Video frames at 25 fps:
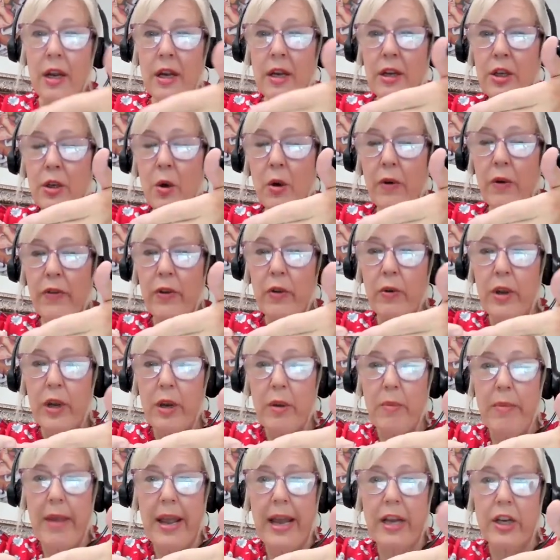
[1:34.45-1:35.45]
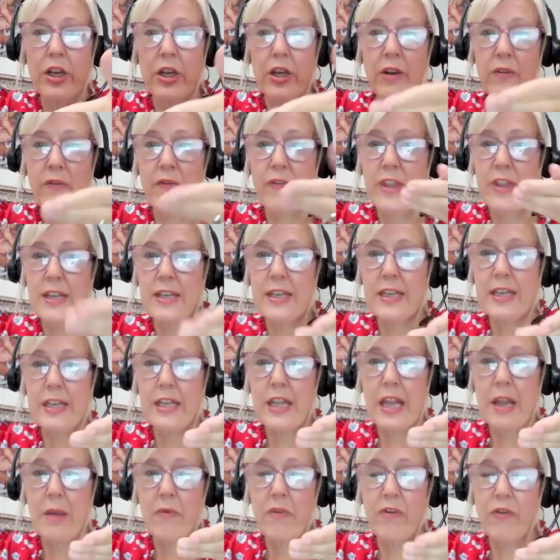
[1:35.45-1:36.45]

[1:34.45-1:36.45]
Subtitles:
So if you can imagine, if this is the